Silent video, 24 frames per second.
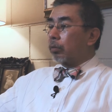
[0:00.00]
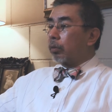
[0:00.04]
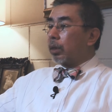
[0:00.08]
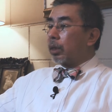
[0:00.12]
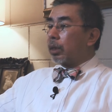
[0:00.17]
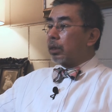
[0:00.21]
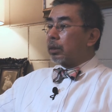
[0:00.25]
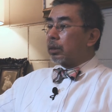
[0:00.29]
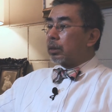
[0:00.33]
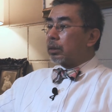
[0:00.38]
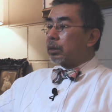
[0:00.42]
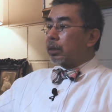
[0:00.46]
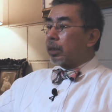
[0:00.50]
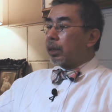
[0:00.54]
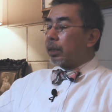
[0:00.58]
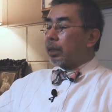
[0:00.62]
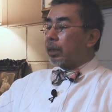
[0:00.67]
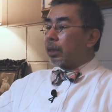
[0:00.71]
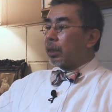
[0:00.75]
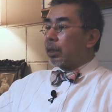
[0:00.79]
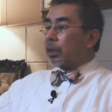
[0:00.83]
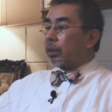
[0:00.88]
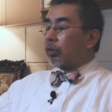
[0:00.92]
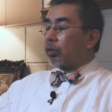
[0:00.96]
in
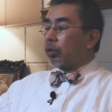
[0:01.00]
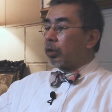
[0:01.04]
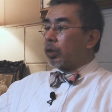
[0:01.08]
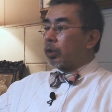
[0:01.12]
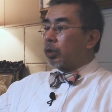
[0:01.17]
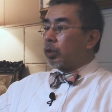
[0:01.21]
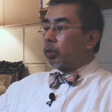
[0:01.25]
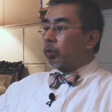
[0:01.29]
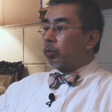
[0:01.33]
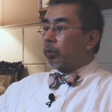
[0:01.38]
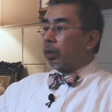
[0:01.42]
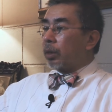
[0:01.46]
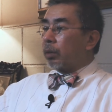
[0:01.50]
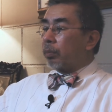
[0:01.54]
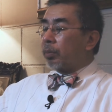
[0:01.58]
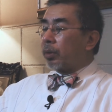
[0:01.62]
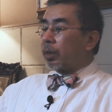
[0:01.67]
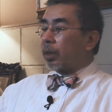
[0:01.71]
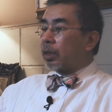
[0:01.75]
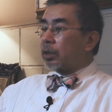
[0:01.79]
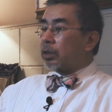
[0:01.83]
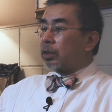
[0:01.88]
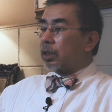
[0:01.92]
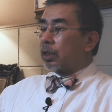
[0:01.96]
designing or doing a
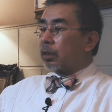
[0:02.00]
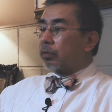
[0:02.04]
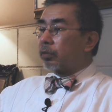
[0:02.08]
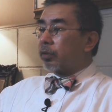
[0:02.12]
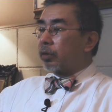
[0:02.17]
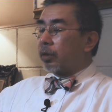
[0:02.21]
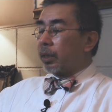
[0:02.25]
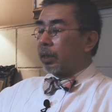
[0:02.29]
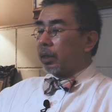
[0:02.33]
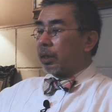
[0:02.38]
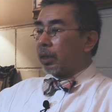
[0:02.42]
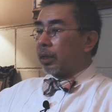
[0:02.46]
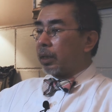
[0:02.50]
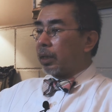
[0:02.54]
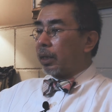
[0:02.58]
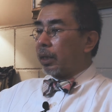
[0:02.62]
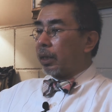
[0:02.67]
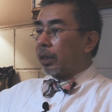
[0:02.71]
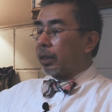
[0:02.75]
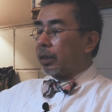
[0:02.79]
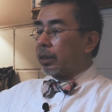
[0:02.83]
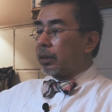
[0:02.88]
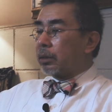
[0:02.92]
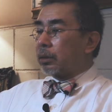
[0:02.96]
project for any
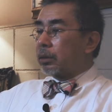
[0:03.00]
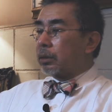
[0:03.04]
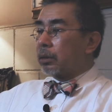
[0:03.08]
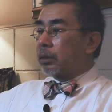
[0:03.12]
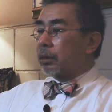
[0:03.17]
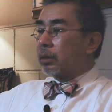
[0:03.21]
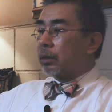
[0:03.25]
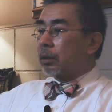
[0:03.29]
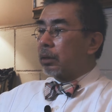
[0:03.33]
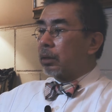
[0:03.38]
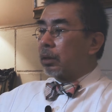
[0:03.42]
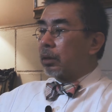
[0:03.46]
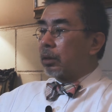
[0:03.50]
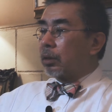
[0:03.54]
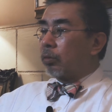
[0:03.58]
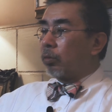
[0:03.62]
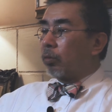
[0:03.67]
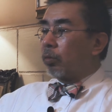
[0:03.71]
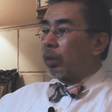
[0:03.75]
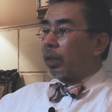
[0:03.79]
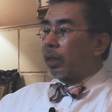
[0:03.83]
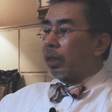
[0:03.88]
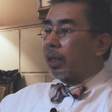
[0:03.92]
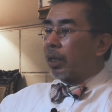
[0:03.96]
client,
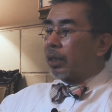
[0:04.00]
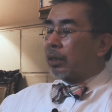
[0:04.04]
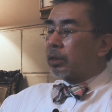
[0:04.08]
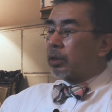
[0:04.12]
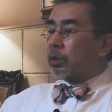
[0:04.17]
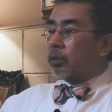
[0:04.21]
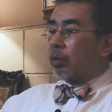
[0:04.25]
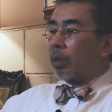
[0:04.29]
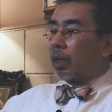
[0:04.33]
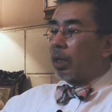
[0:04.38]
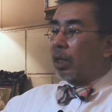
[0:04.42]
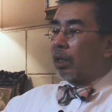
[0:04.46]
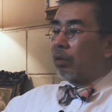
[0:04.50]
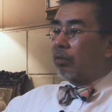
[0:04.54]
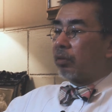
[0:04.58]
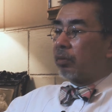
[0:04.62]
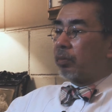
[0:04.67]
one has to have